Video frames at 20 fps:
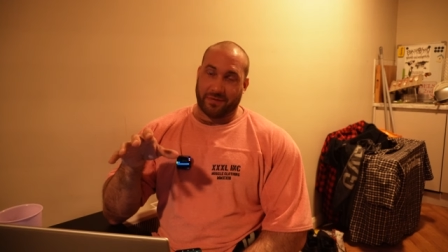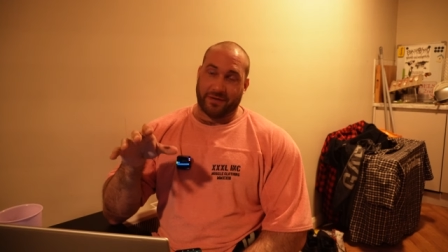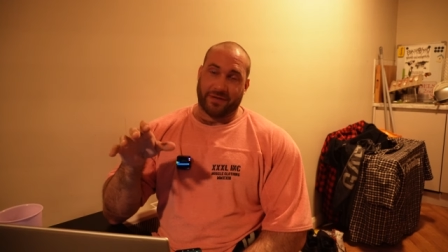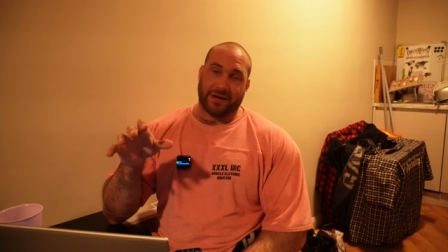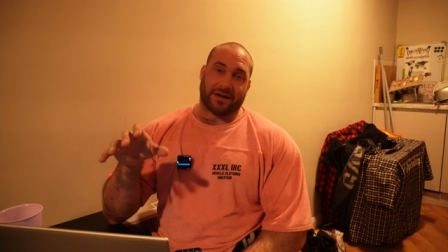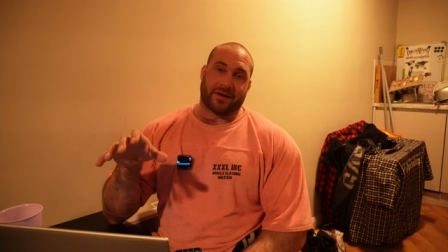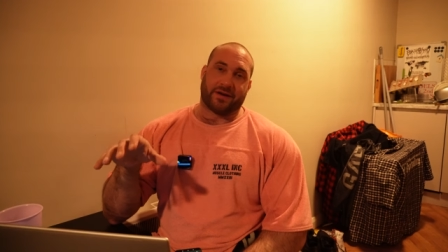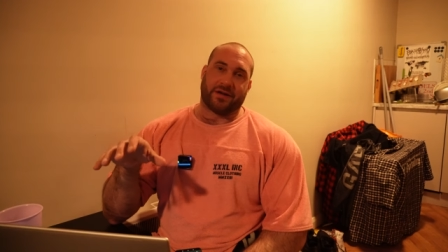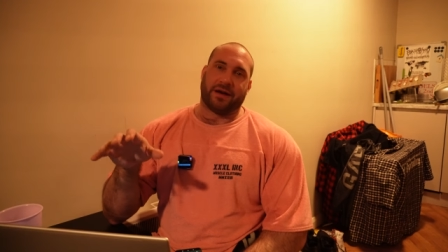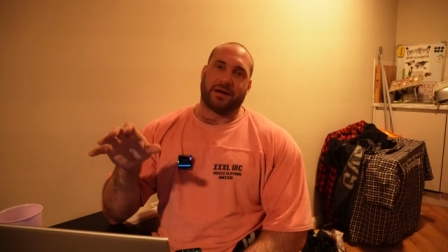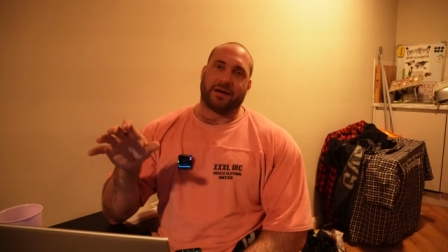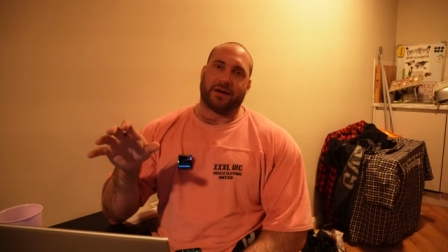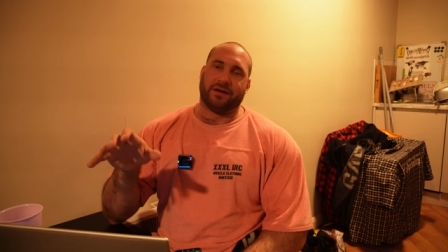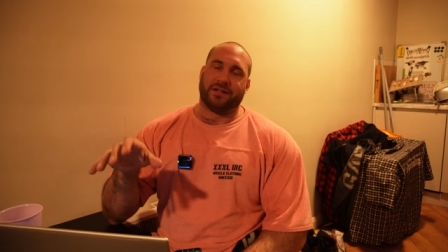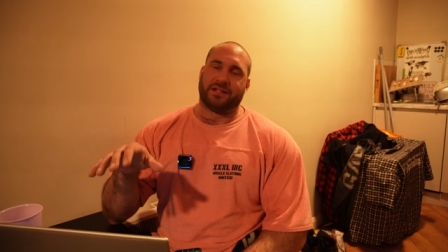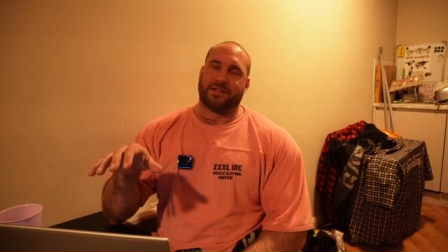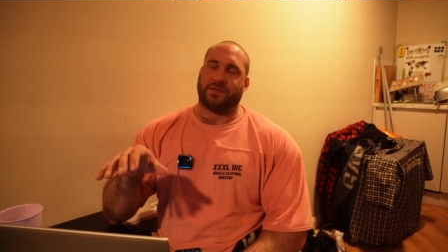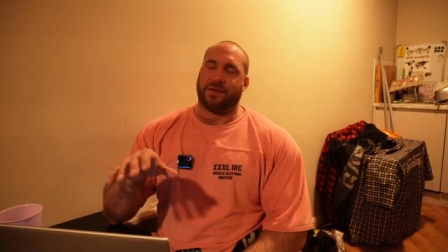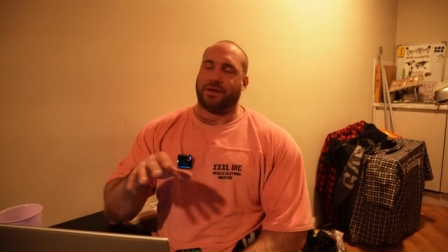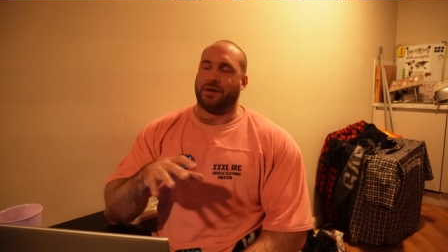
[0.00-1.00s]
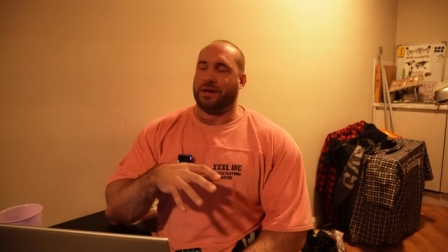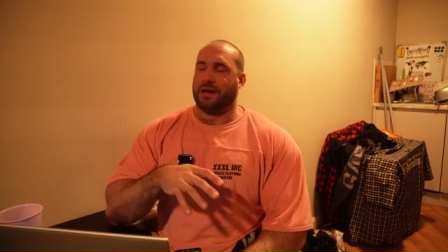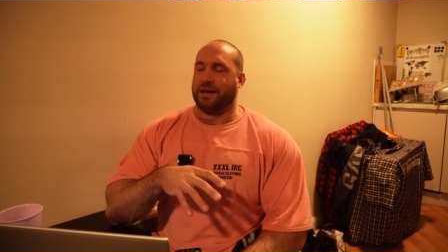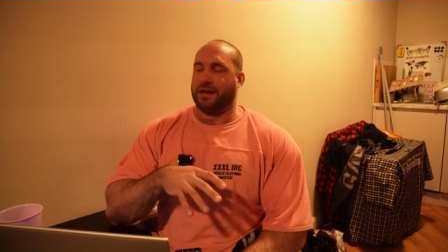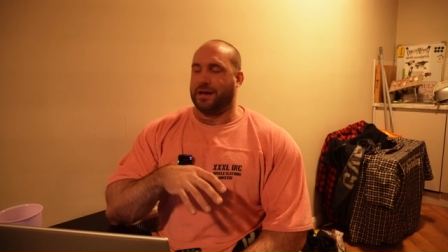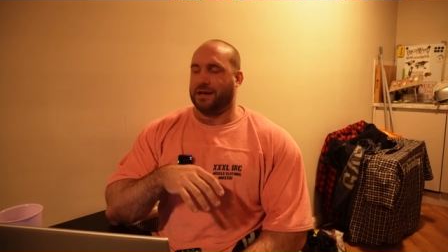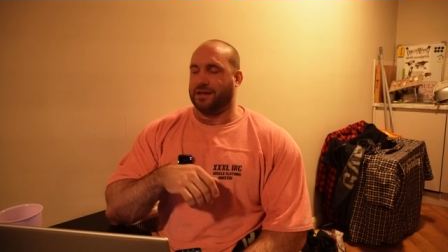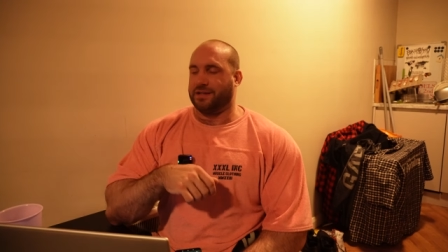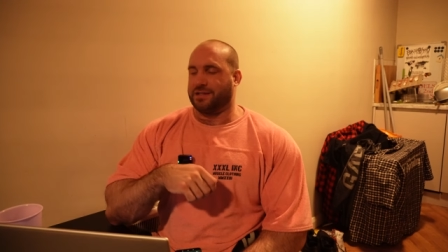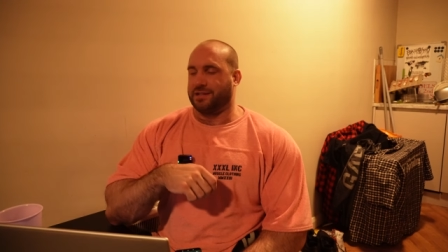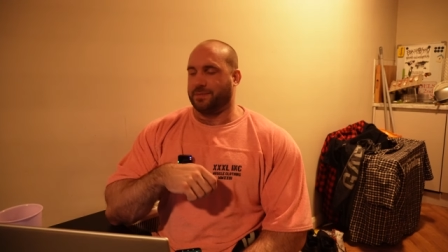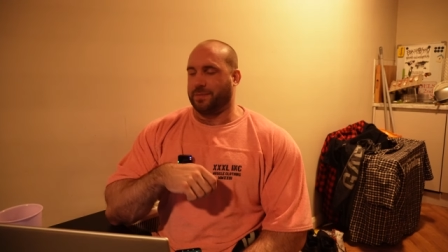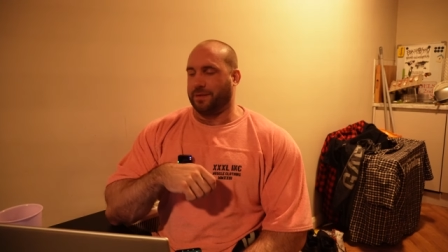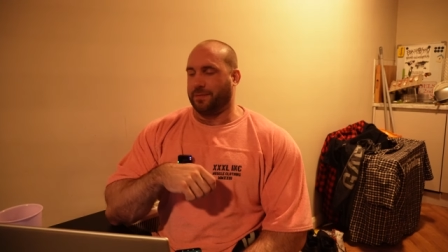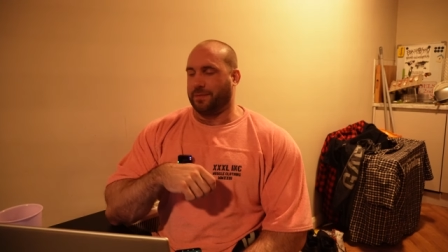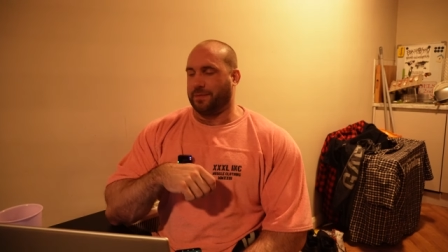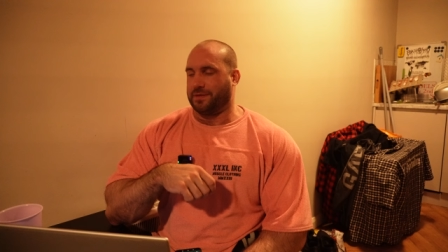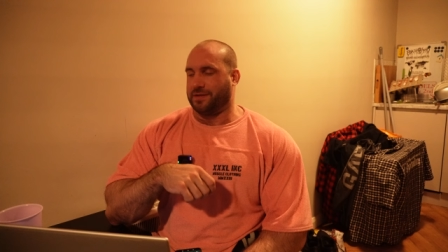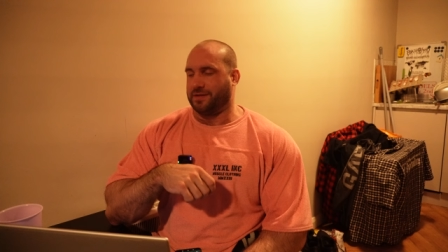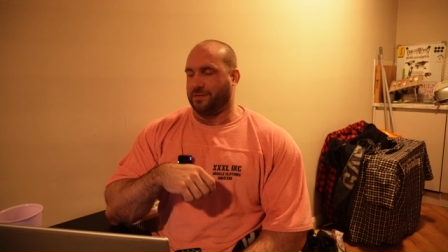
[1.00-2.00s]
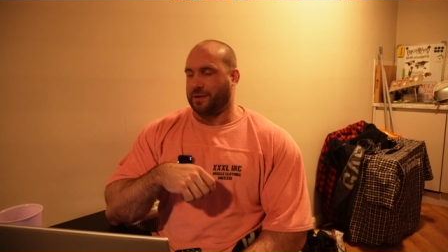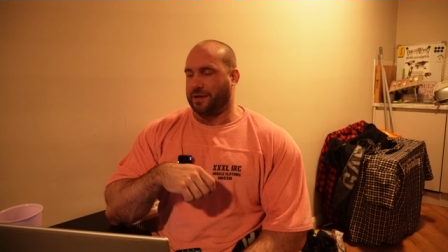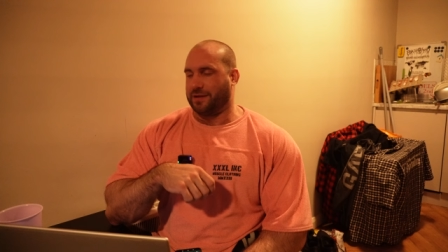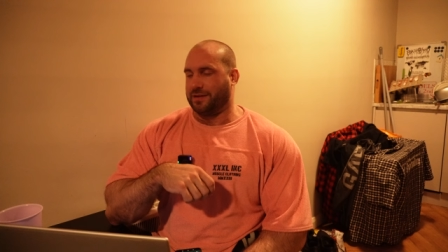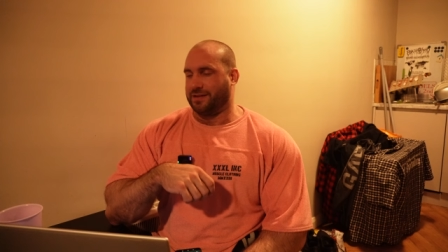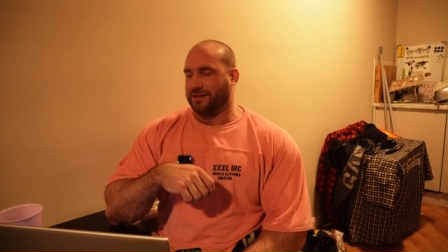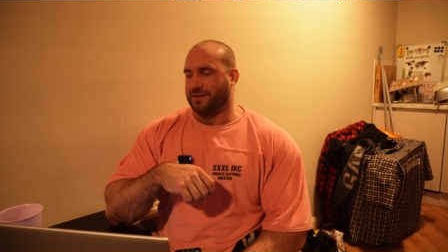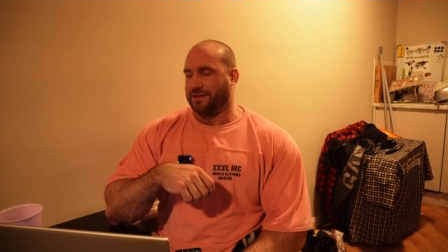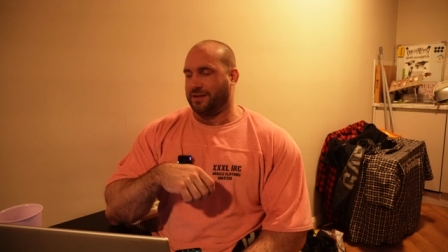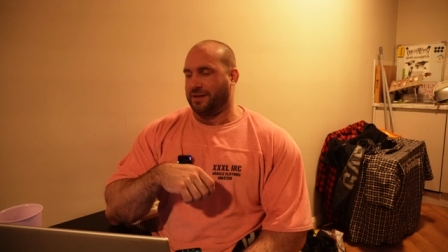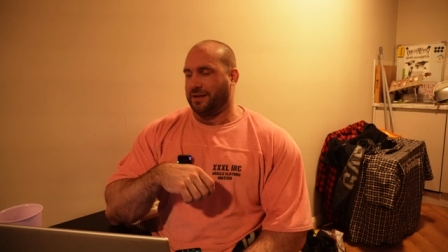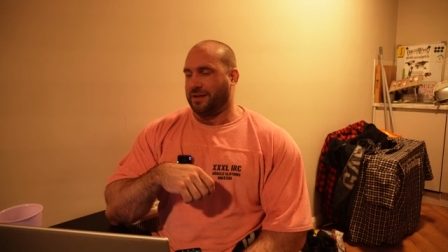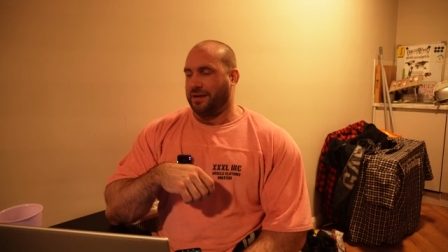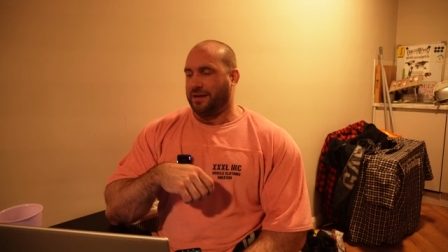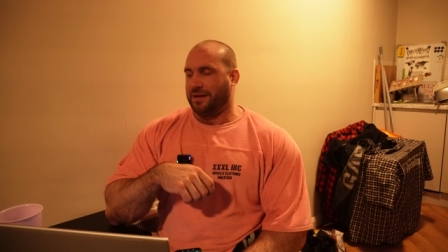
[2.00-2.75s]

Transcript: and that that goes for like enhanced people as well as